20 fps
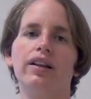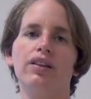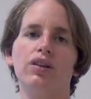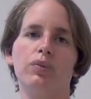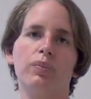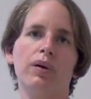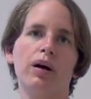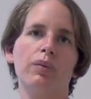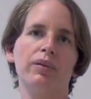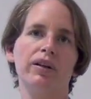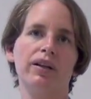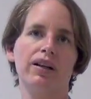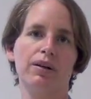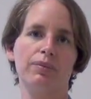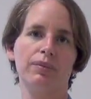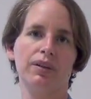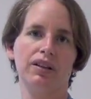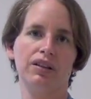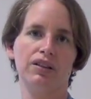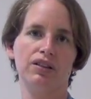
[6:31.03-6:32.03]
and the public
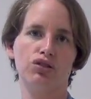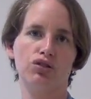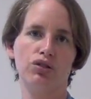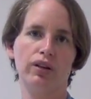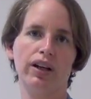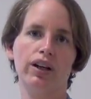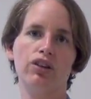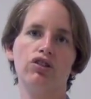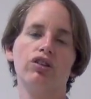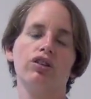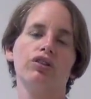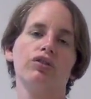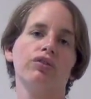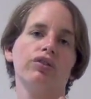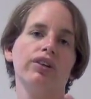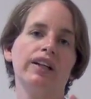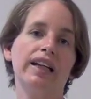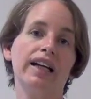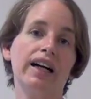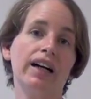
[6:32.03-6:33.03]

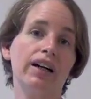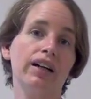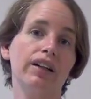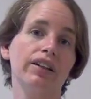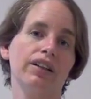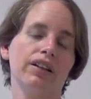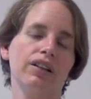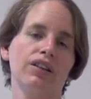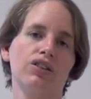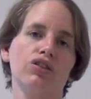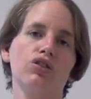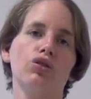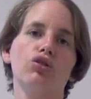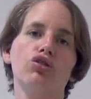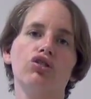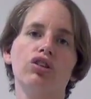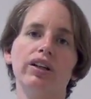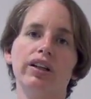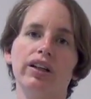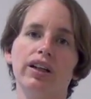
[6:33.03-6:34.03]
administration regarding
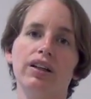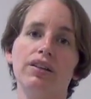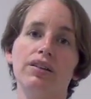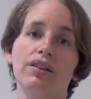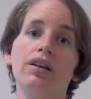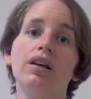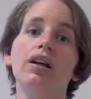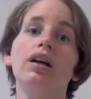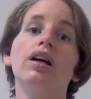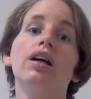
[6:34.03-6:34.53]
social needs